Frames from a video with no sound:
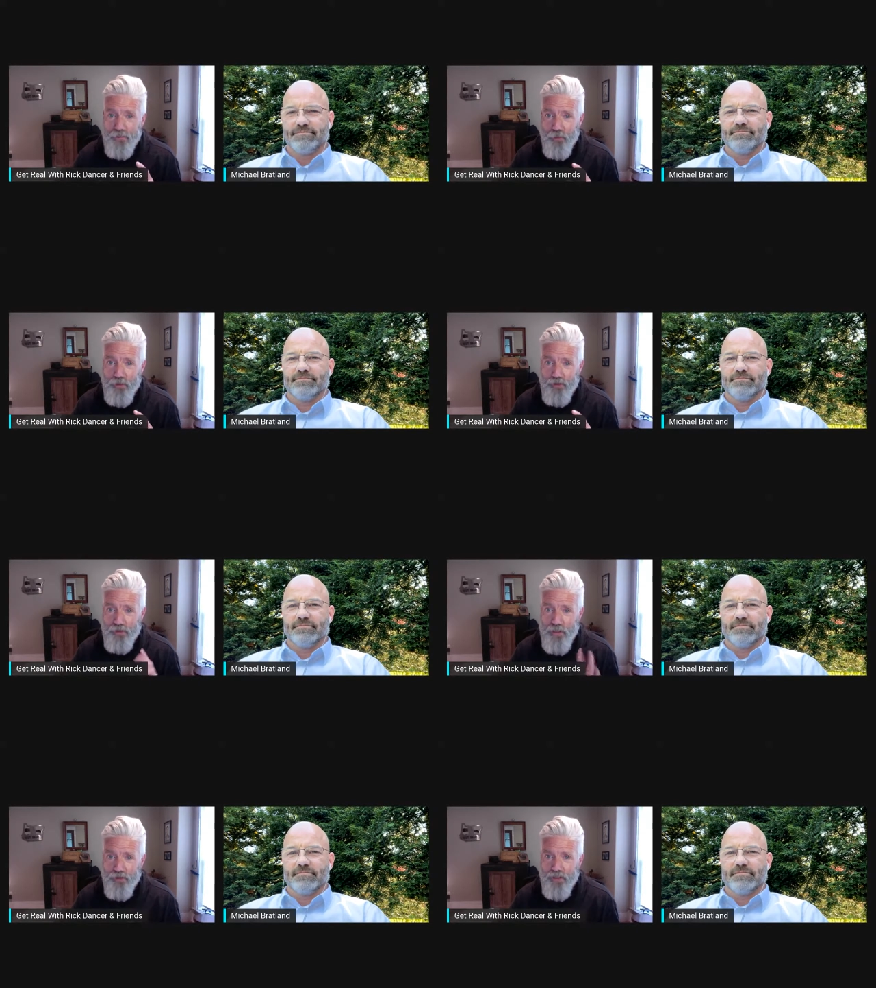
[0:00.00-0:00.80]
Speaker 1: for because
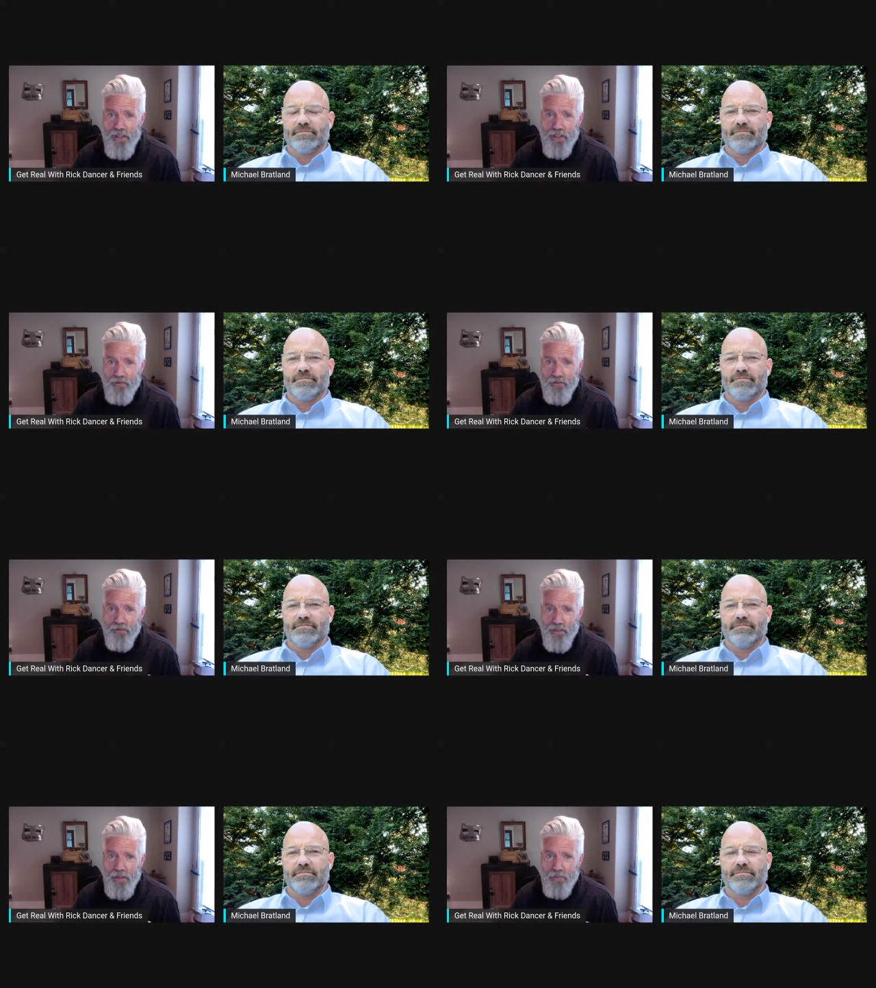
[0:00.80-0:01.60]
you actually had
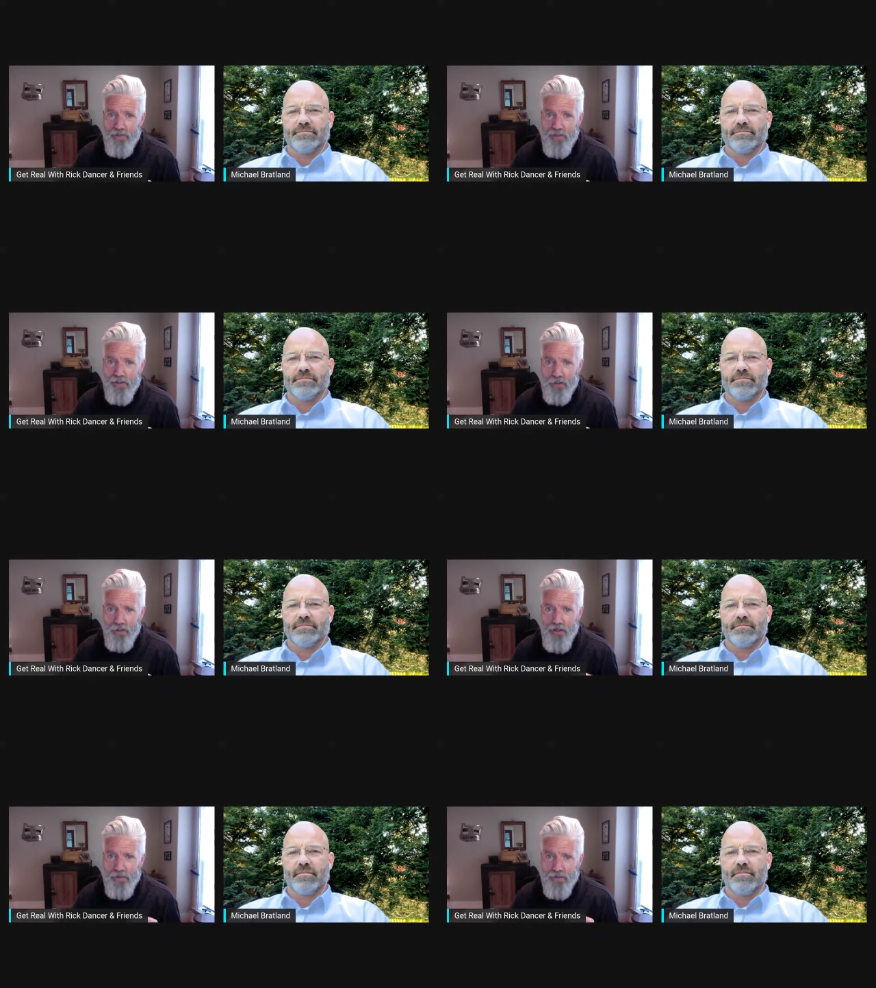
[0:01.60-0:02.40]
some damage done to
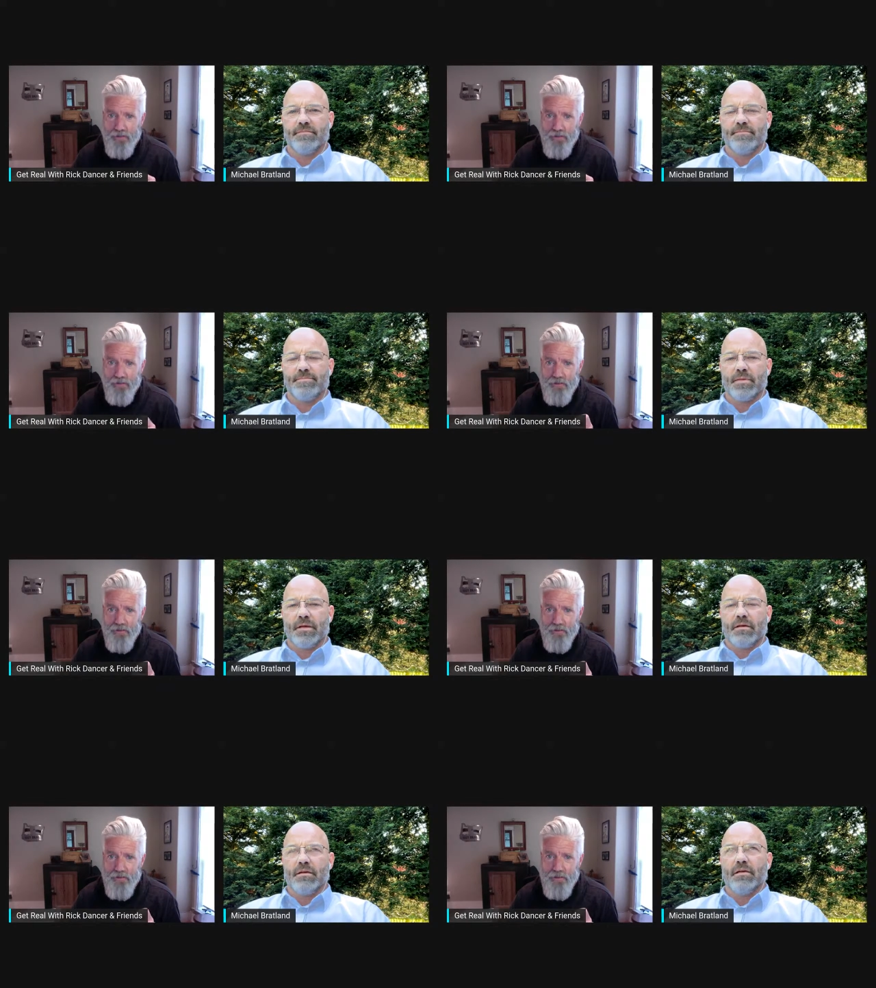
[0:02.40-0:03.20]
your office.
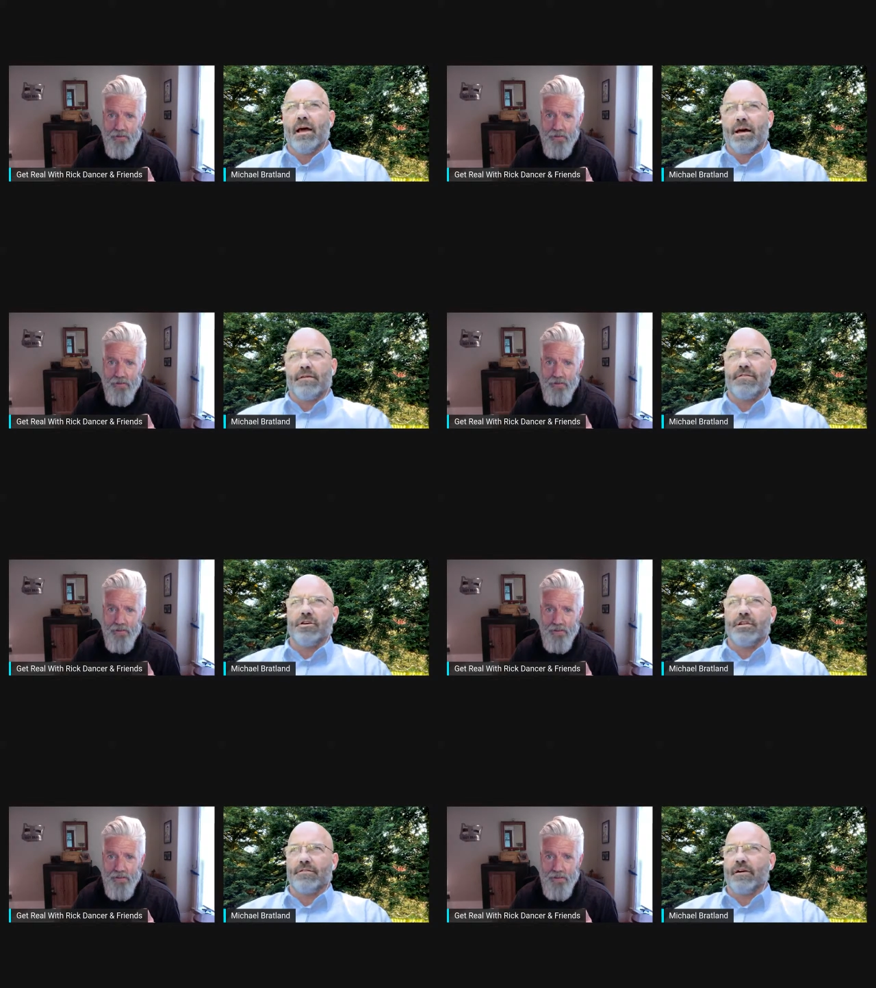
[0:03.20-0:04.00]
Speaker 2: Yeah, the
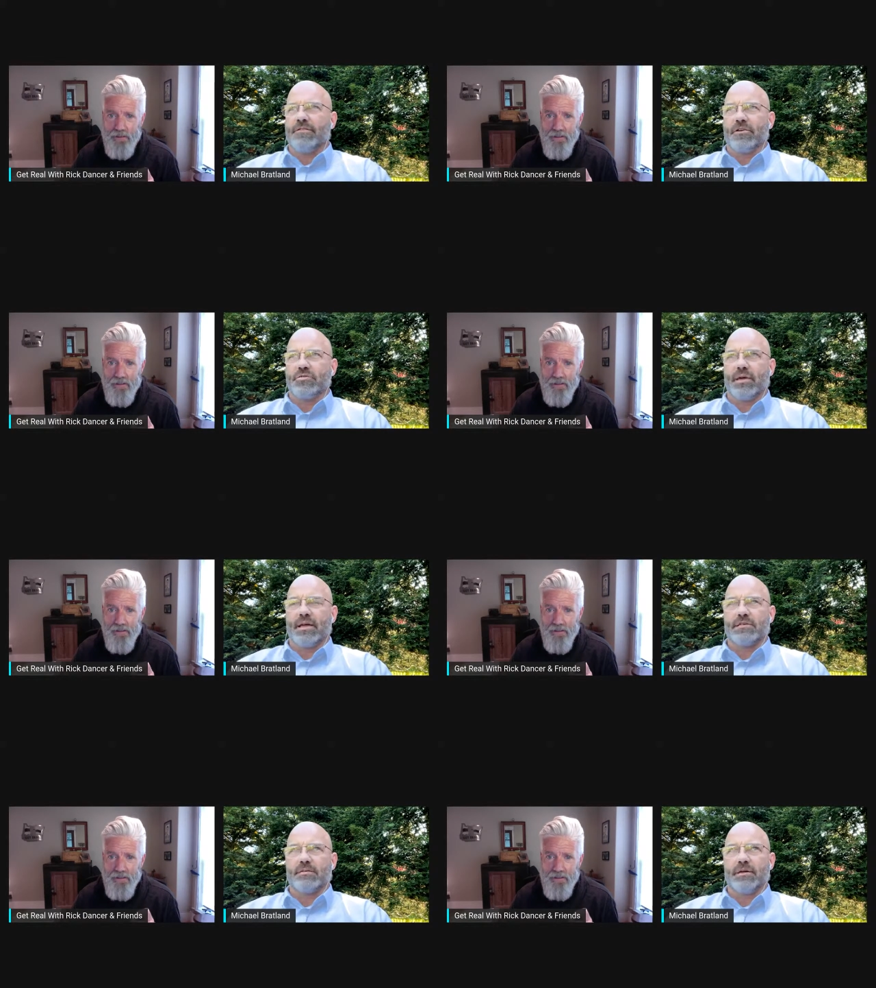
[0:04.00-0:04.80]
fir- the very first
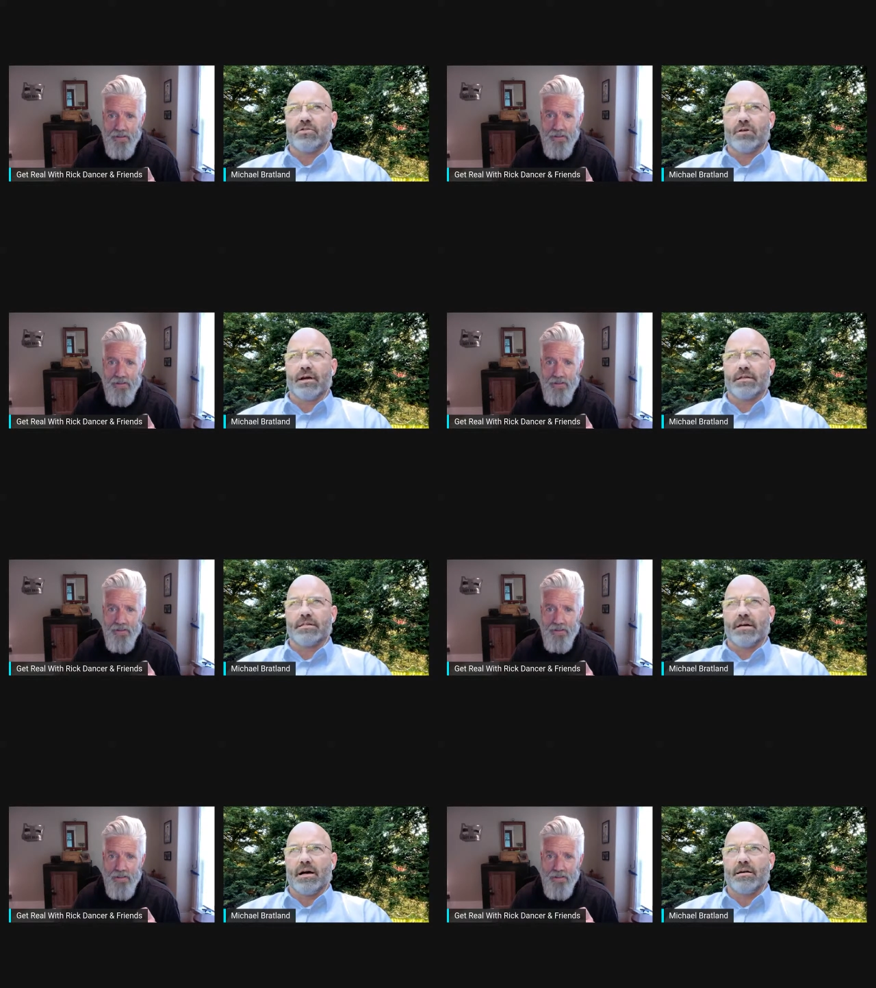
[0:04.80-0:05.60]
weekend, somebody tore down the
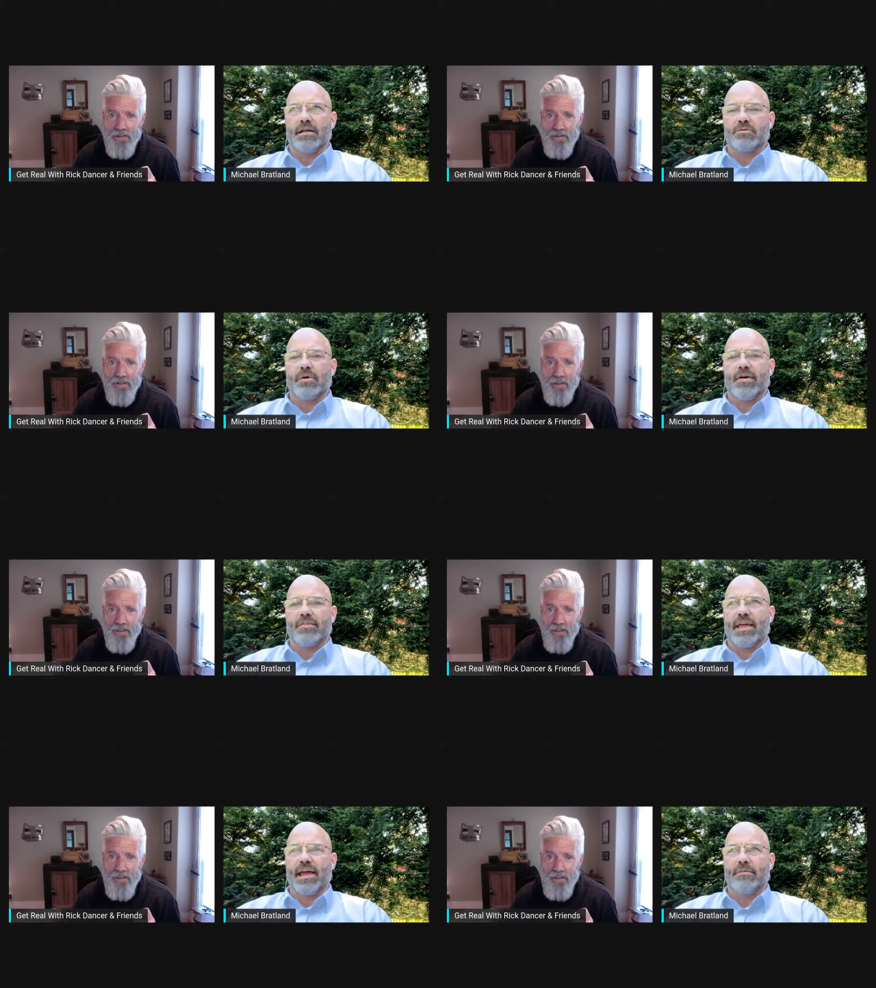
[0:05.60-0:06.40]
sign. That's why we
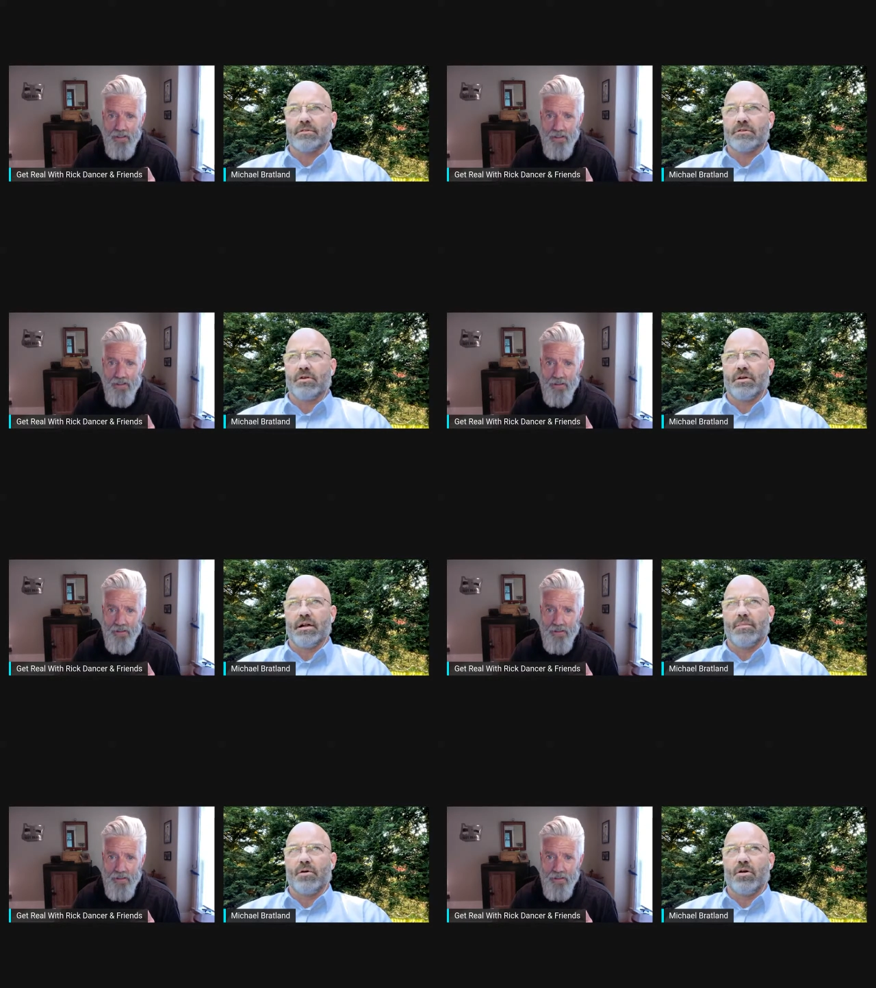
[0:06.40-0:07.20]
have cameras
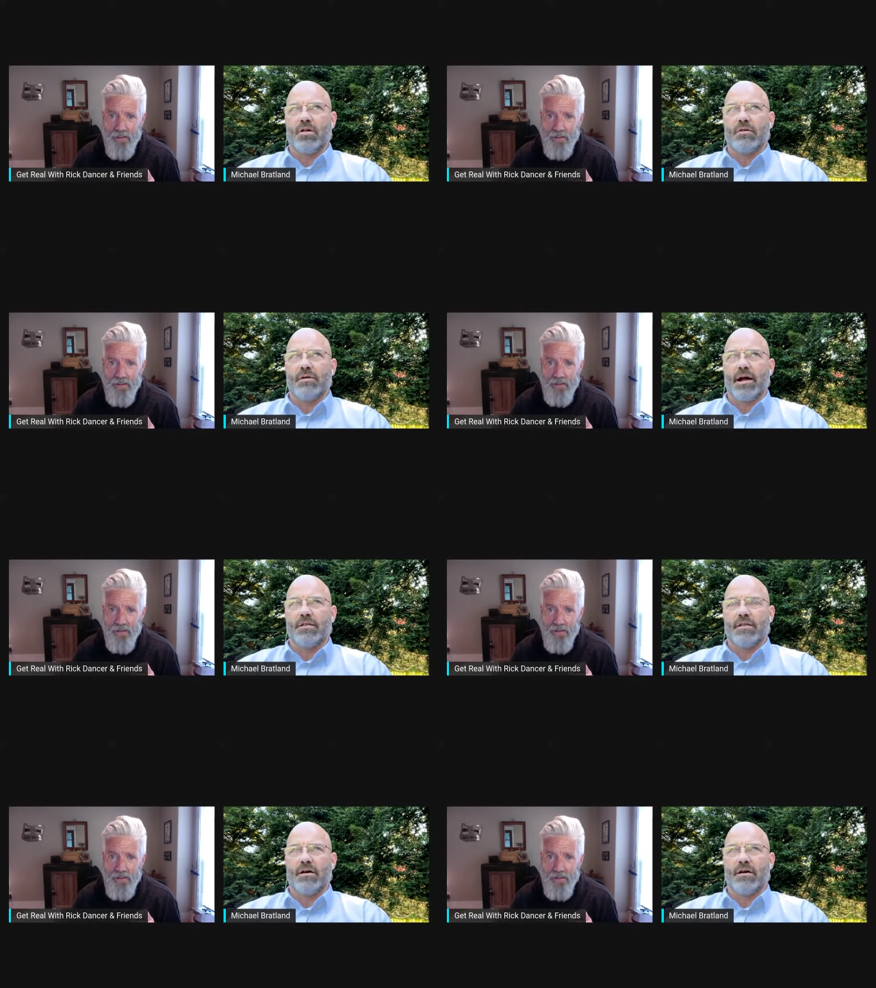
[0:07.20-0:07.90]
loaded up all around the